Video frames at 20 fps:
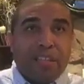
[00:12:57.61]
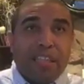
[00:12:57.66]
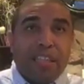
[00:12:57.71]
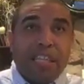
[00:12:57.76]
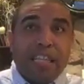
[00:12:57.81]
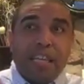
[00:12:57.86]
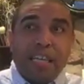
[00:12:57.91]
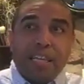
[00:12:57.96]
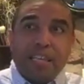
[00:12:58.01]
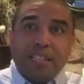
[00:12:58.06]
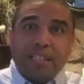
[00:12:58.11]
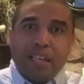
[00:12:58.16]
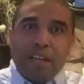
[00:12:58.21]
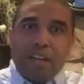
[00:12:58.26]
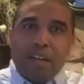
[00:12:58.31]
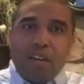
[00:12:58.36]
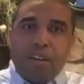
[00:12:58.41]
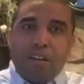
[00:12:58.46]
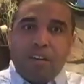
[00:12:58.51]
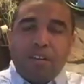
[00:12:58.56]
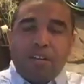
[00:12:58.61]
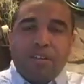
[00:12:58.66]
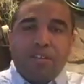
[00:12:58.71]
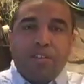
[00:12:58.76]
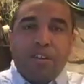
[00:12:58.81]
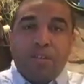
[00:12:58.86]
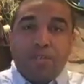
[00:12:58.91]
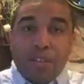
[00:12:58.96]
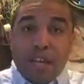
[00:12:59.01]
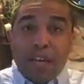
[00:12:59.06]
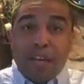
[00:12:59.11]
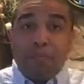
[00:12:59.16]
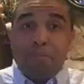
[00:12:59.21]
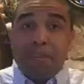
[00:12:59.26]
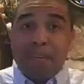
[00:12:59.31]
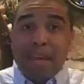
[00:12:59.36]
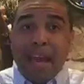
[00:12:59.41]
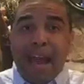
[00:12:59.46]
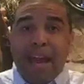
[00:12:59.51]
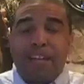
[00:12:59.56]
things that are, that could be
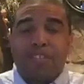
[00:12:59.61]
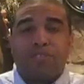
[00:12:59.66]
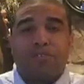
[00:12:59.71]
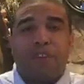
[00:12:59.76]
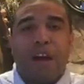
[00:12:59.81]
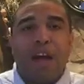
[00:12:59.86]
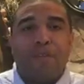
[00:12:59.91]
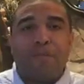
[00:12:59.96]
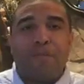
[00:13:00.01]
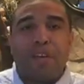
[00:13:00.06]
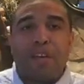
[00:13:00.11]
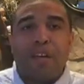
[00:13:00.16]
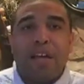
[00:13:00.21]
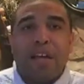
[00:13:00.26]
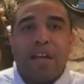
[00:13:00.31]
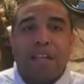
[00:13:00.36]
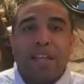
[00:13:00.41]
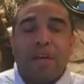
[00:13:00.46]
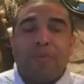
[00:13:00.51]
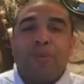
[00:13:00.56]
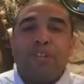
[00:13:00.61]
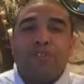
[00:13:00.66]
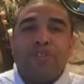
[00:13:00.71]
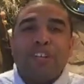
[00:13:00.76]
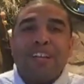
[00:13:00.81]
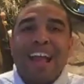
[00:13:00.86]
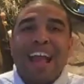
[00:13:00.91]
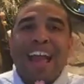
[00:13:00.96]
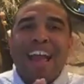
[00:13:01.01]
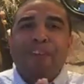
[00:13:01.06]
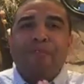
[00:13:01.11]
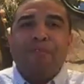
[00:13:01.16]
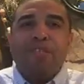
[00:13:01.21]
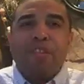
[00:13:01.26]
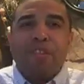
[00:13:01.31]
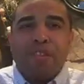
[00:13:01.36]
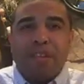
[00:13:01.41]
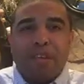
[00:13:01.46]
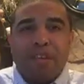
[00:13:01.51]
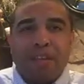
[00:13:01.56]
catastrophic, that we treat
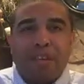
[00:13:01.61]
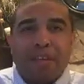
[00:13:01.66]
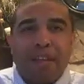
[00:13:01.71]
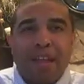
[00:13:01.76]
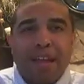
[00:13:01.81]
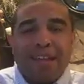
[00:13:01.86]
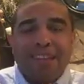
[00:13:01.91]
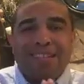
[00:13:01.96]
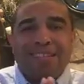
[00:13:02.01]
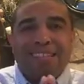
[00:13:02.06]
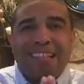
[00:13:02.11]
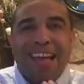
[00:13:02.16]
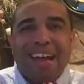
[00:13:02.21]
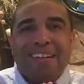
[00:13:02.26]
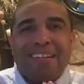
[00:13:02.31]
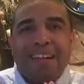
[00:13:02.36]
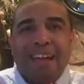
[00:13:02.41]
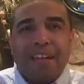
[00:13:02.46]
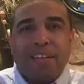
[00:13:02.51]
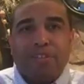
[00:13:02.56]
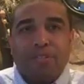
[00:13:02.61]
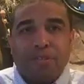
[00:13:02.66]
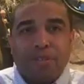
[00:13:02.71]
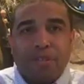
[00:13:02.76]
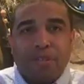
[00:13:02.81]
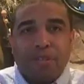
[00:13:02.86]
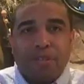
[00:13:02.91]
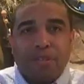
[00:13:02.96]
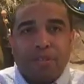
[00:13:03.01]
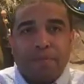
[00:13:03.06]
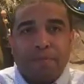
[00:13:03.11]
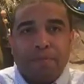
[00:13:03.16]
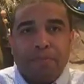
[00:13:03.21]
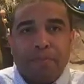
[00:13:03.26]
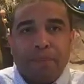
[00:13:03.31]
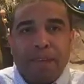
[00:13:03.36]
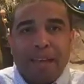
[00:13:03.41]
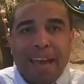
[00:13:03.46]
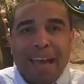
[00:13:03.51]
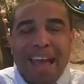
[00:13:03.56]
everything like it's that dangerous.
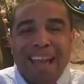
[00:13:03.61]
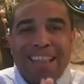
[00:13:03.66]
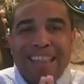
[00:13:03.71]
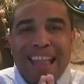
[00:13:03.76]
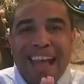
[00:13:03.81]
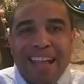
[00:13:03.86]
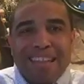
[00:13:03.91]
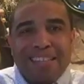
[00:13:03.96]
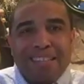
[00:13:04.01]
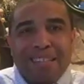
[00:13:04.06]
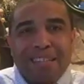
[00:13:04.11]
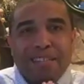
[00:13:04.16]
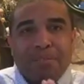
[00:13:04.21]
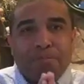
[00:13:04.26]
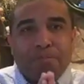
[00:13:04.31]
And that's the